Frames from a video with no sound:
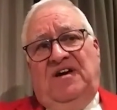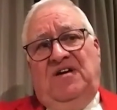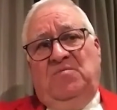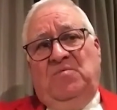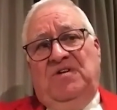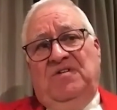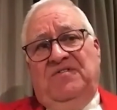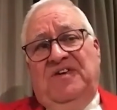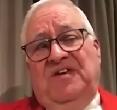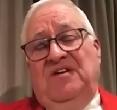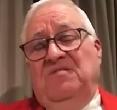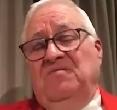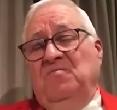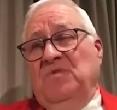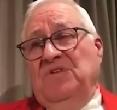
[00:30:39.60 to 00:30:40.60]
I worked
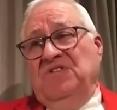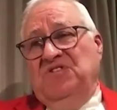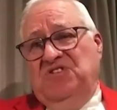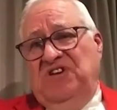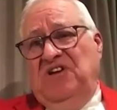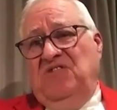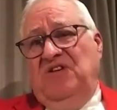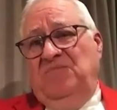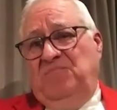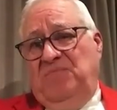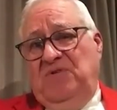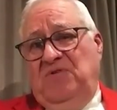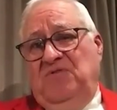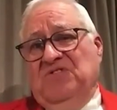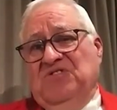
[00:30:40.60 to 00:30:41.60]
there with Sherry
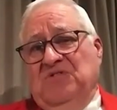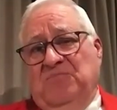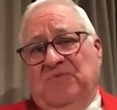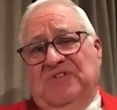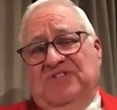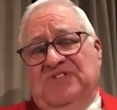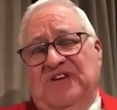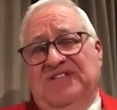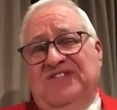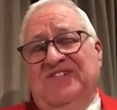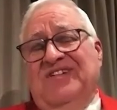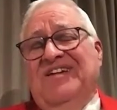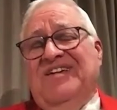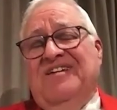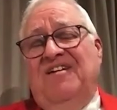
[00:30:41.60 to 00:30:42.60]
Booth as a presenter,
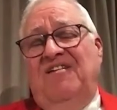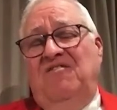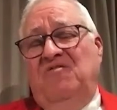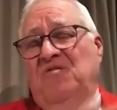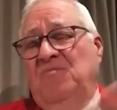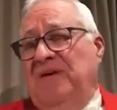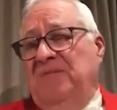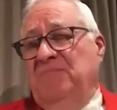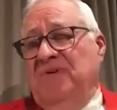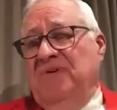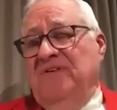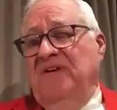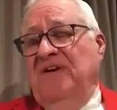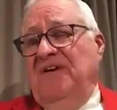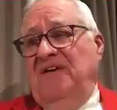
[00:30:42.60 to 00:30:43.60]
and I can't
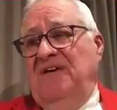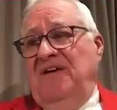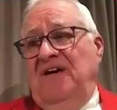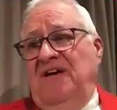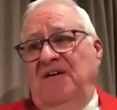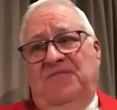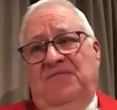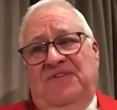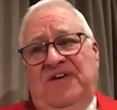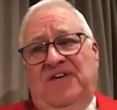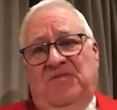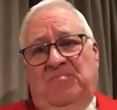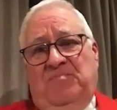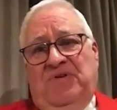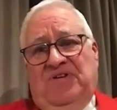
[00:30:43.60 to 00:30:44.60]
remember the
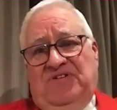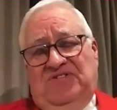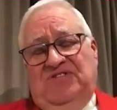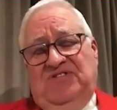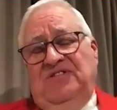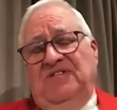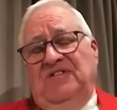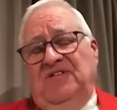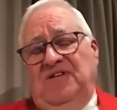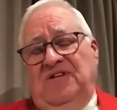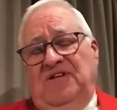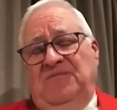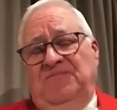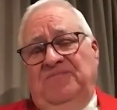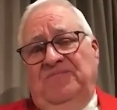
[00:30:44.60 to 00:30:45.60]
other person
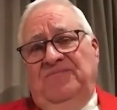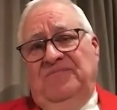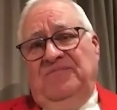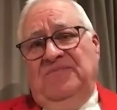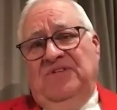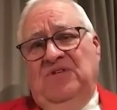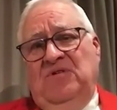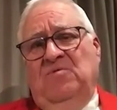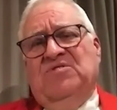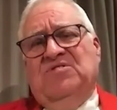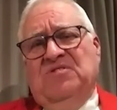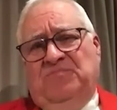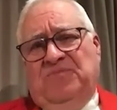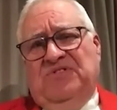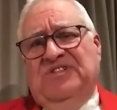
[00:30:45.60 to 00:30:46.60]
who
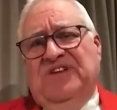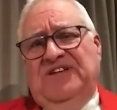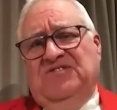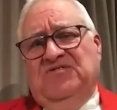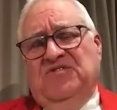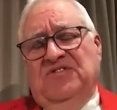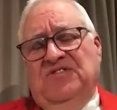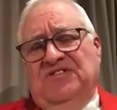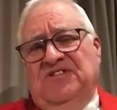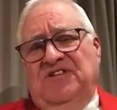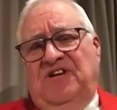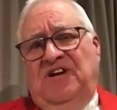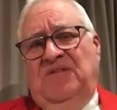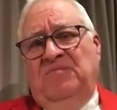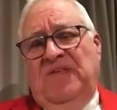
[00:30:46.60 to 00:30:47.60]
was the presenter at the
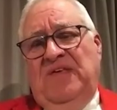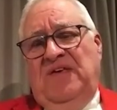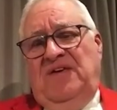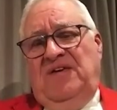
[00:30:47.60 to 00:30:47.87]
time.